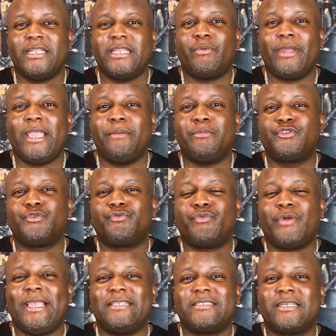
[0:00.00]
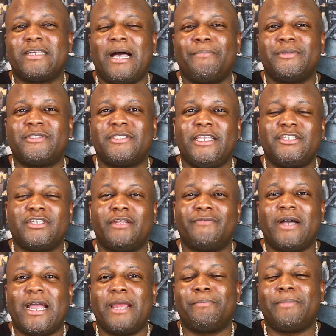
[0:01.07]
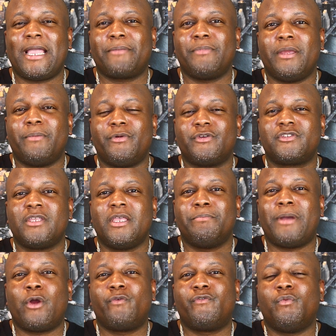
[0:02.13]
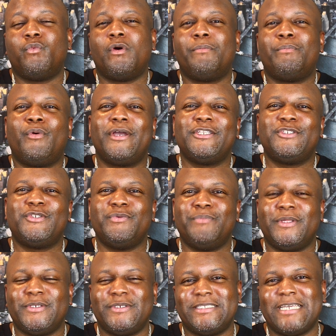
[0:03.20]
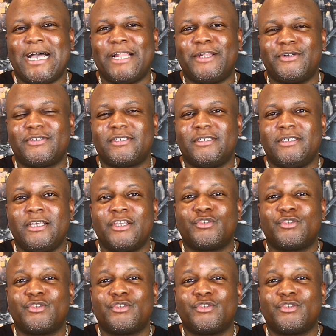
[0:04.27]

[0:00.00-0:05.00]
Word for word: they were able to raise the compensation of Hire Black members by over one point two million dollars.